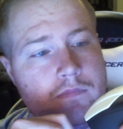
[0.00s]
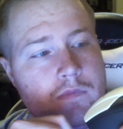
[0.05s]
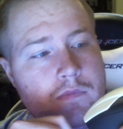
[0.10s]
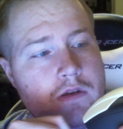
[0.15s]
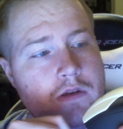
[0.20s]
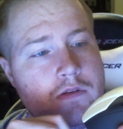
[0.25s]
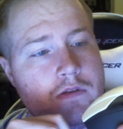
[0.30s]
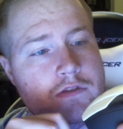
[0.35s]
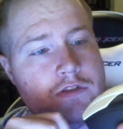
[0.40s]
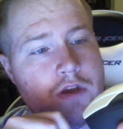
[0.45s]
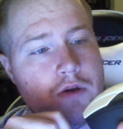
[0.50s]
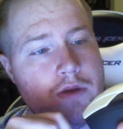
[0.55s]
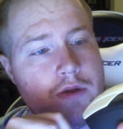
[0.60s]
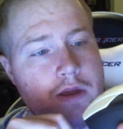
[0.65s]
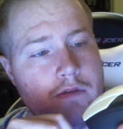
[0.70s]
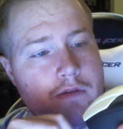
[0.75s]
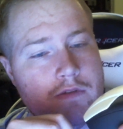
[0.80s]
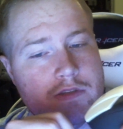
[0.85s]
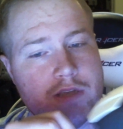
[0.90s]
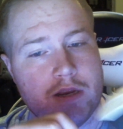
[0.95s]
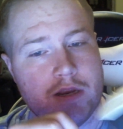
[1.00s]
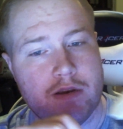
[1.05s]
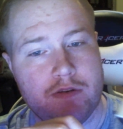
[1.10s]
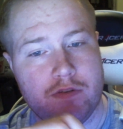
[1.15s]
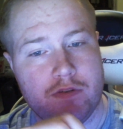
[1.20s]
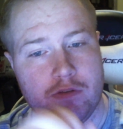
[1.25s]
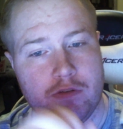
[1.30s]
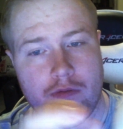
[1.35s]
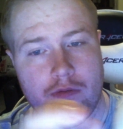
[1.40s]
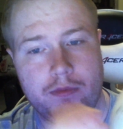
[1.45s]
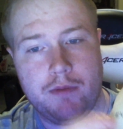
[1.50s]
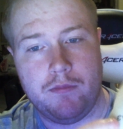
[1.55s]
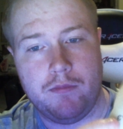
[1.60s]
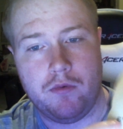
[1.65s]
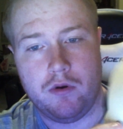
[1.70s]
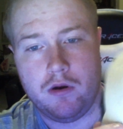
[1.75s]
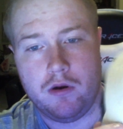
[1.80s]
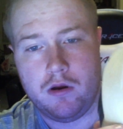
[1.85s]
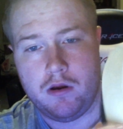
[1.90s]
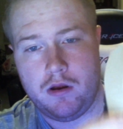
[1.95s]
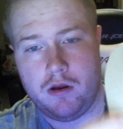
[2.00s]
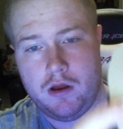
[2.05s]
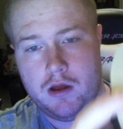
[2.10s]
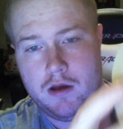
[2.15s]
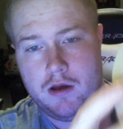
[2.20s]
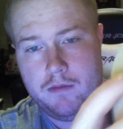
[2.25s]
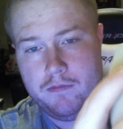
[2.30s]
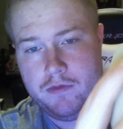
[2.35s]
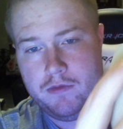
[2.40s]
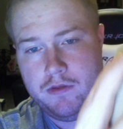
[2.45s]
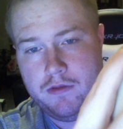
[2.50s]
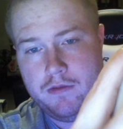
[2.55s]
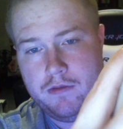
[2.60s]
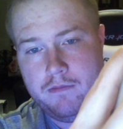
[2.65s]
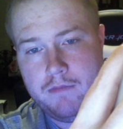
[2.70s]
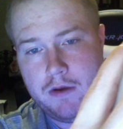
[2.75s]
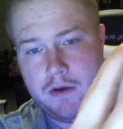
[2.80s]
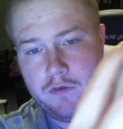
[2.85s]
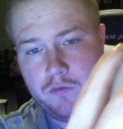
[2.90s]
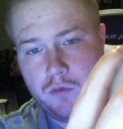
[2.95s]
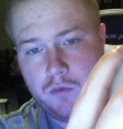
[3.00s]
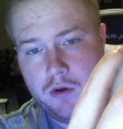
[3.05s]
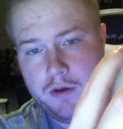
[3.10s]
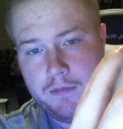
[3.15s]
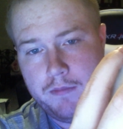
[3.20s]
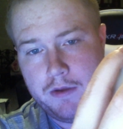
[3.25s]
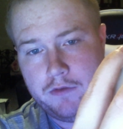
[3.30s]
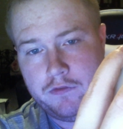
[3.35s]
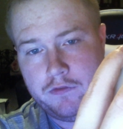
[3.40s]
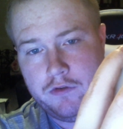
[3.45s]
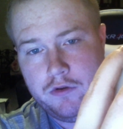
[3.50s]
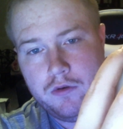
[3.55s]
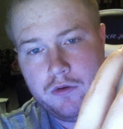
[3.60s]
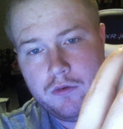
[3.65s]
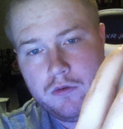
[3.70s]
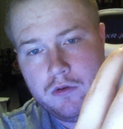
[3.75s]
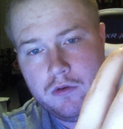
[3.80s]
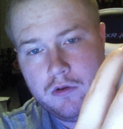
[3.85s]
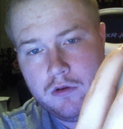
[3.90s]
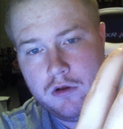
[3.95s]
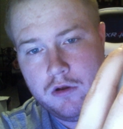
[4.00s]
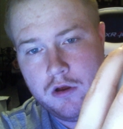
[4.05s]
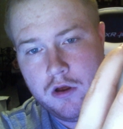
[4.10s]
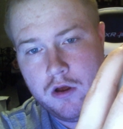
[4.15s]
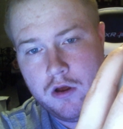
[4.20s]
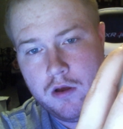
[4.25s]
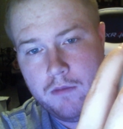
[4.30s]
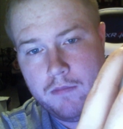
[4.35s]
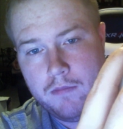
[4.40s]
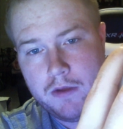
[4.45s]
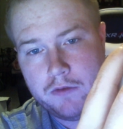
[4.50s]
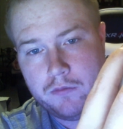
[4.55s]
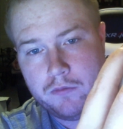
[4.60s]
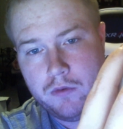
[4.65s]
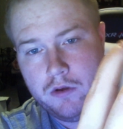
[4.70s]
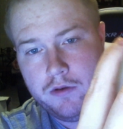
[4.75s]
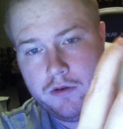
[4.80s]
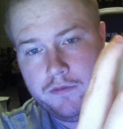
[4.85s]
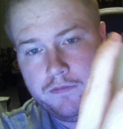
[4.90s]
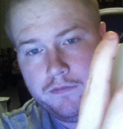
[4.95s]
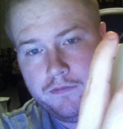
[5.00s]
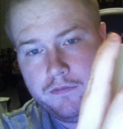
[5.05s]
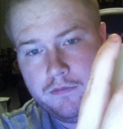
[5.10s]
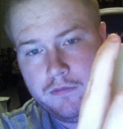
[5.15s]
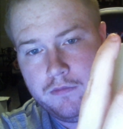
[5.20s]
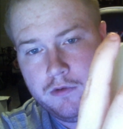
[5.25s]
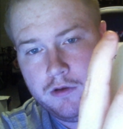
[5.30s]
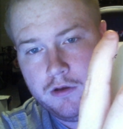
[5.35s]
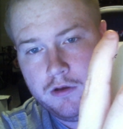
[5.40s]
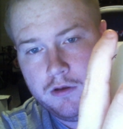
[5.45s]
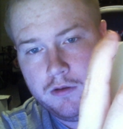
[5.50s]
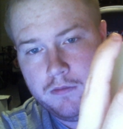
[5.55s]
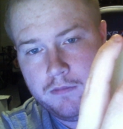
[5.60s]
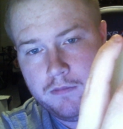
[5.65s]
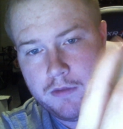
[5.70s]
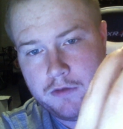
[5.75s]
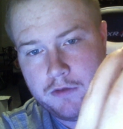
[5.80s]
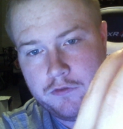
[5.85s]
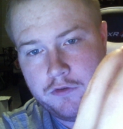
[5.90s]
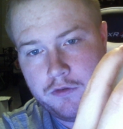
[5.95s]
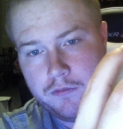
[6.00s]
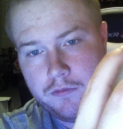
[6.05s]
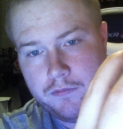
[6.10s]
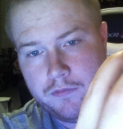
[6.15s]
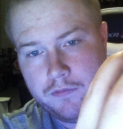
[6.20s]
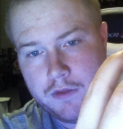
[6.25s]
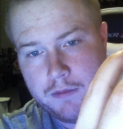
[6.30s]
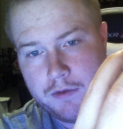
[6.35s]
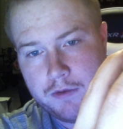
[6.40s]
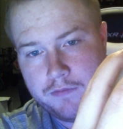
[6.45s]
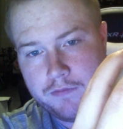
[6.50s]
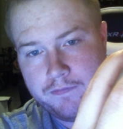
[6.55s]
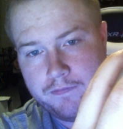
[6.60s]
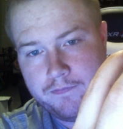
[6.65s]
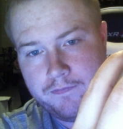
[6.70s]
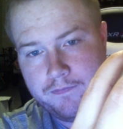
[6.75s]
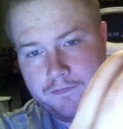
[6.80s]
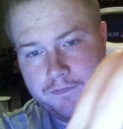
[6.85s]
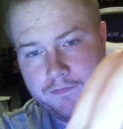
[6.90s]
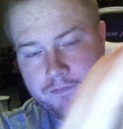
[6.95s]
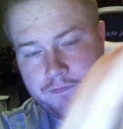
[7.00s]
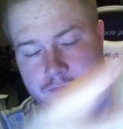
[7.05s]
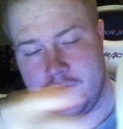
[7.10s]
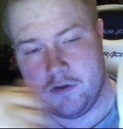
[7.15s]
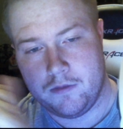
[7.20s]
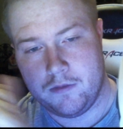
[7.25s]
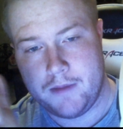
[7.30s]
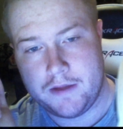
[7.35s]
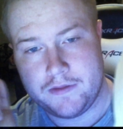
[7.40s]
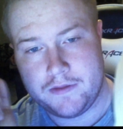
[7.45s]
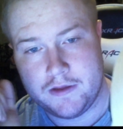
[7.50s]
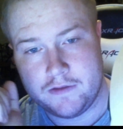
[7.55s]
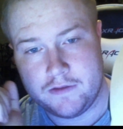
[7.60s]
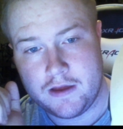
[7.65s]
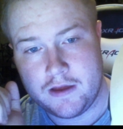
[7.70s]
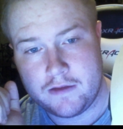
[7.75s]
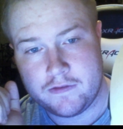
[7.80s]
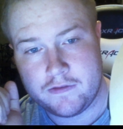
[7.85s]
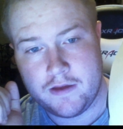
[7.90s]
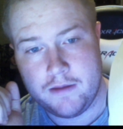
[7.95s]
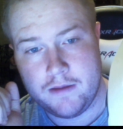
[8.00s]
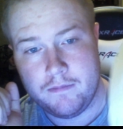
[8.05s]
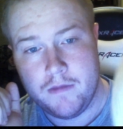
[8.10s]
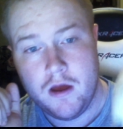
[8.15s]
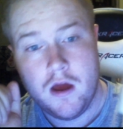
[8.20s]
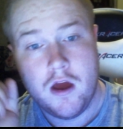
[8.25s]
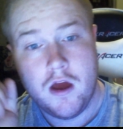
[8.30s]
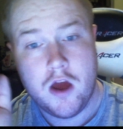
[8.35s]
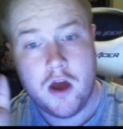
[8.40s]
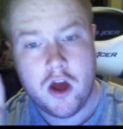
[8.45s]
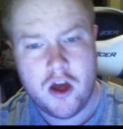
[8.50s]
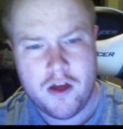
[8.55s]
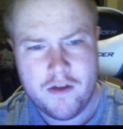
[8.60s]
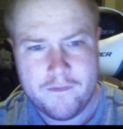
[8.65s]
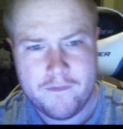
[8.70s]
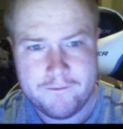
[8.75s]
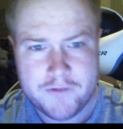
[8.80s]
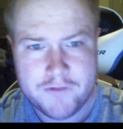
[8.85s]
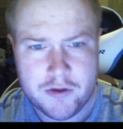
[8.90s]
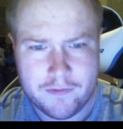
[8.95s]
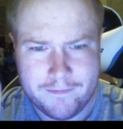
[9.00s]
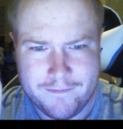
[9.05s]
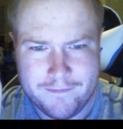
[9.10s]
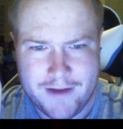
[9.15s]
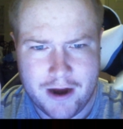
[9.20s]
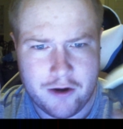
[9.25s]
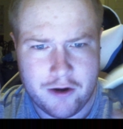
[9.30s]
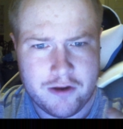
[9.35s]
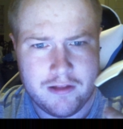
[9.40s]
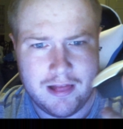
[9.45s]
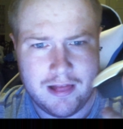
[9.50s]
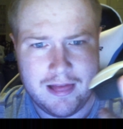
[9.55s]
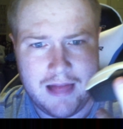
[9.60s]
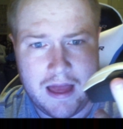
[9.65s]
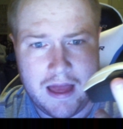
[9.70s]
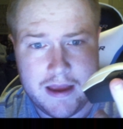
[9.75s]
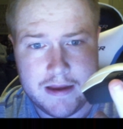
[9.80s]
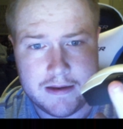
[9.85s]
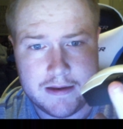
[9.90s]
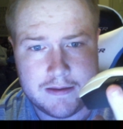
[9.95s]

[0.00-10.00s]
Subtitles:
So yeah, let's get into a little bit more. Mouse 1 and mouse 2. Mouse 1, mouse 2. They both feel about the exact same. Feel very light.